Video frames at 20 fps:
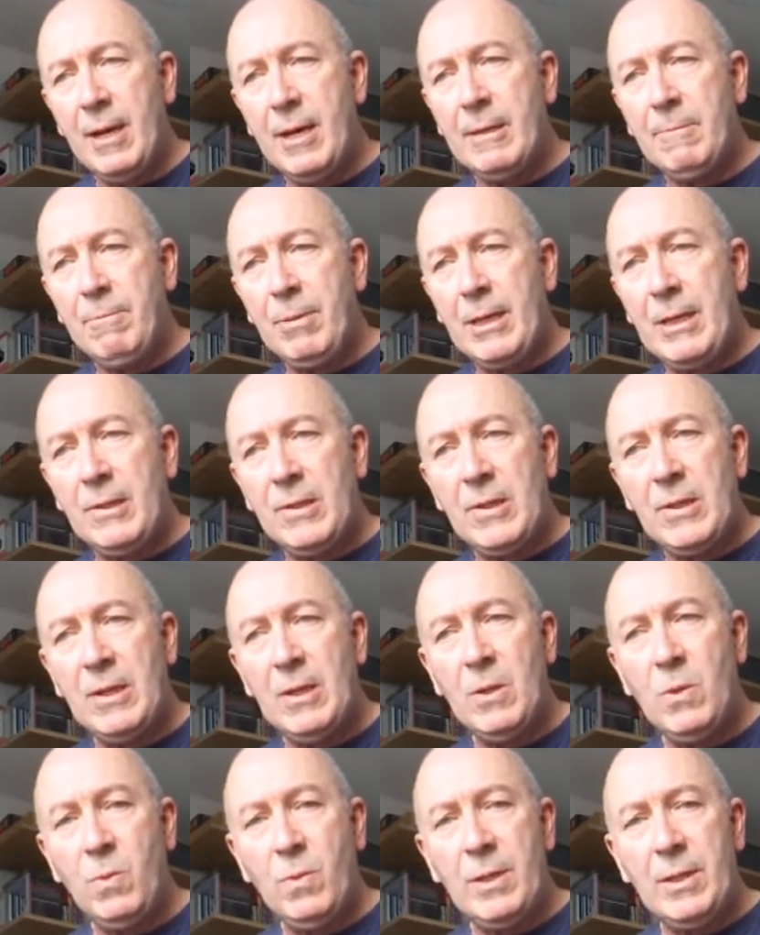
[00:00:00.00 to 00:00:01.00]
eyepiece
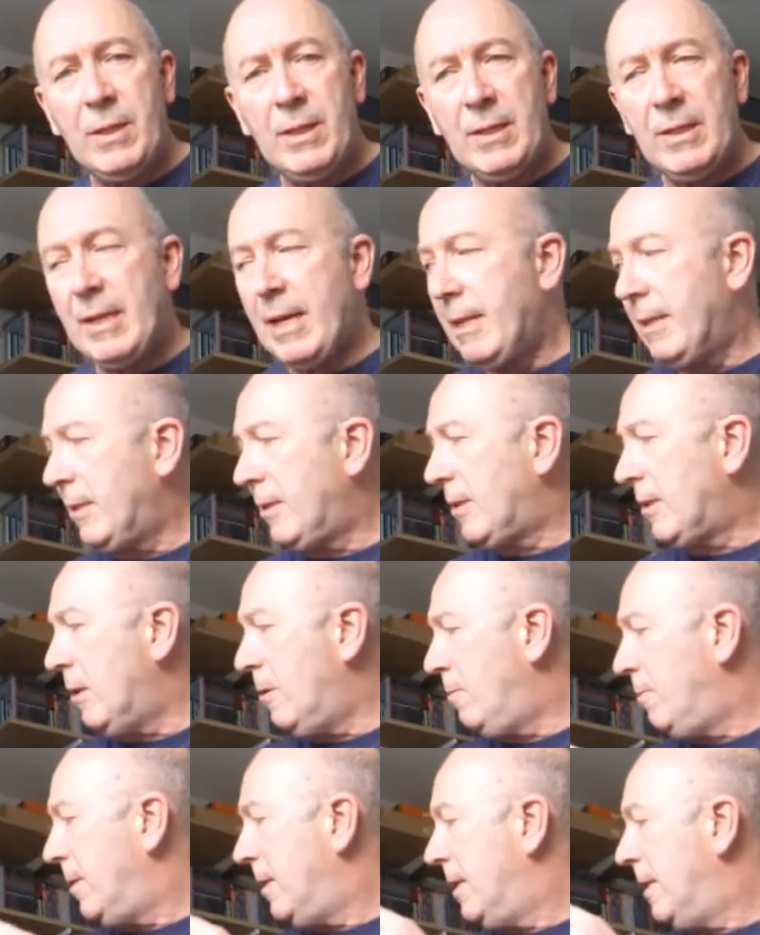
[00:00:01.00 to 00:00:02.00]
with the
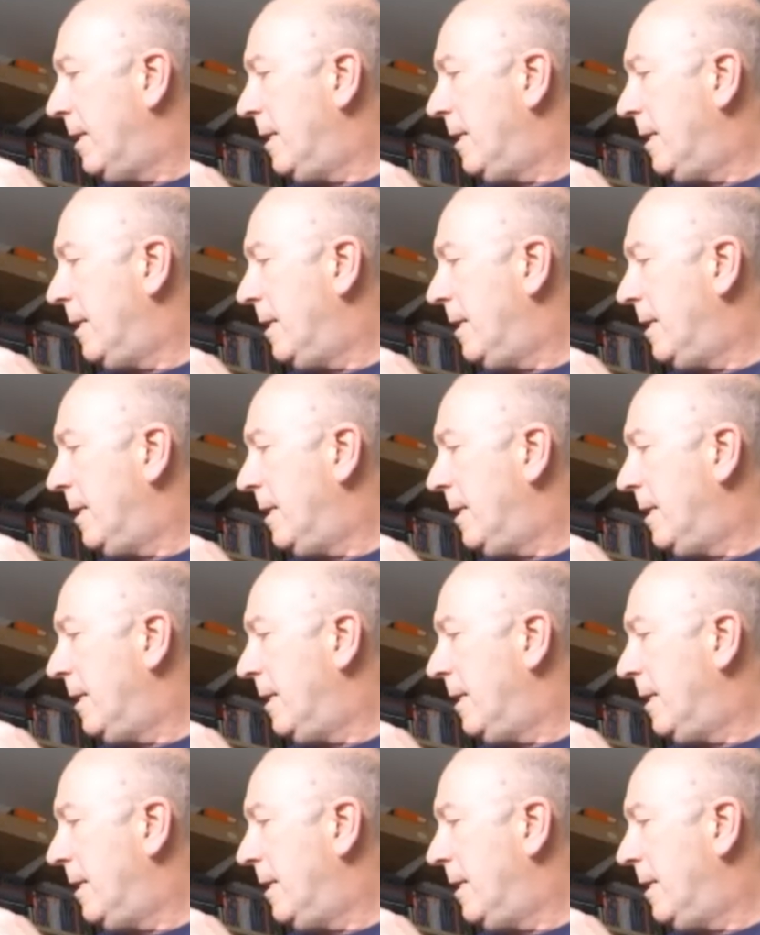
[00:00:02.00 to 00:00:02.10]
telescope